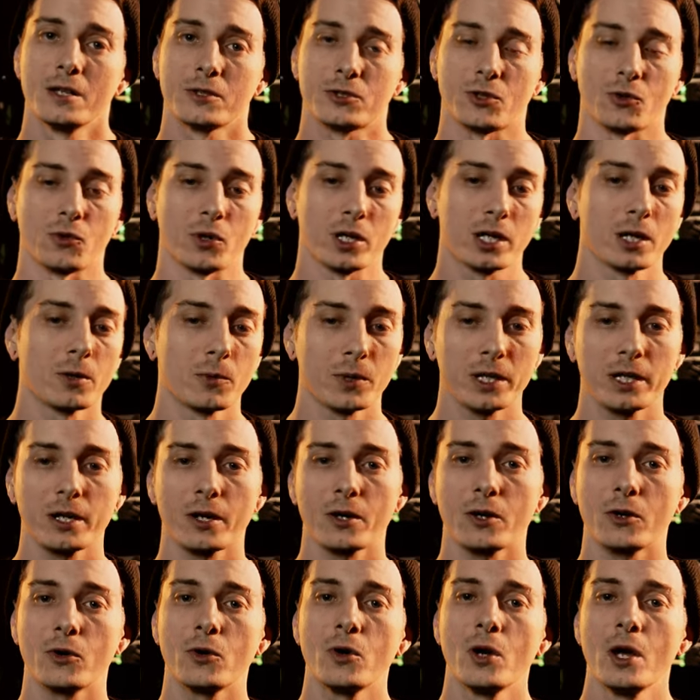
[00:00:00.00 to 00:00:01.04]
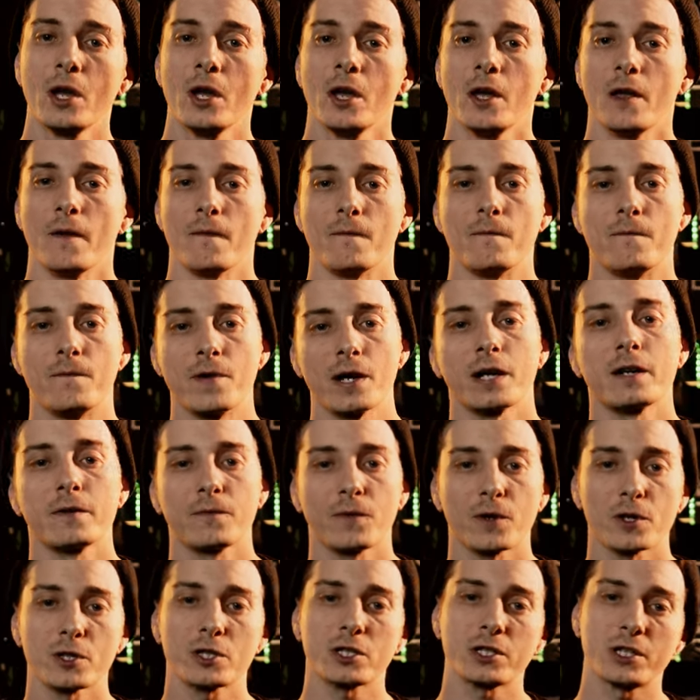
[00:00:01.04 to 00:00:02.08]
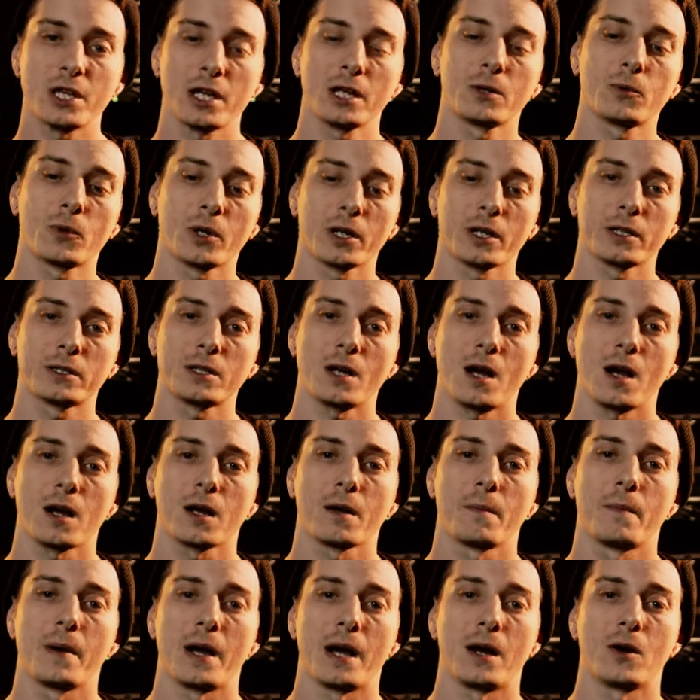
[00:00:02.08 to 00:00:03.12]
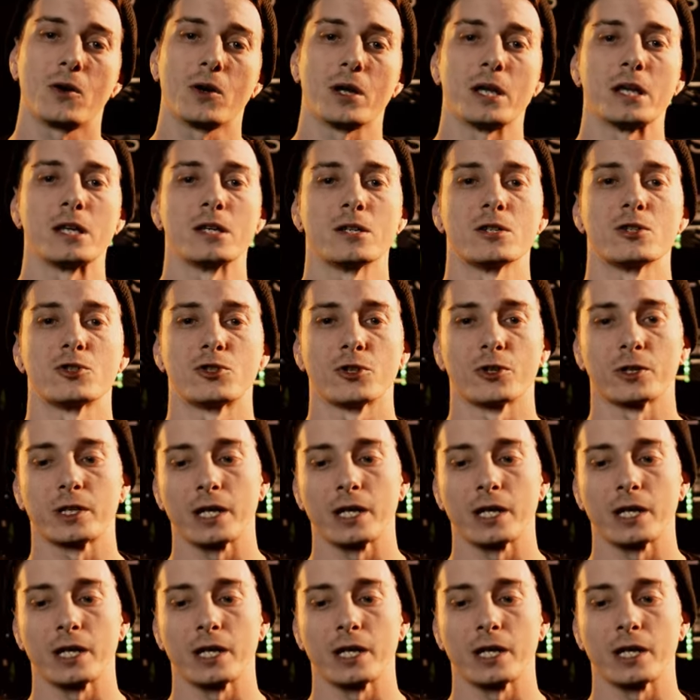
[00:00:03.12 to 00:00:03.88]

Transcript: So here we go. Very first thing we're going to talk about is your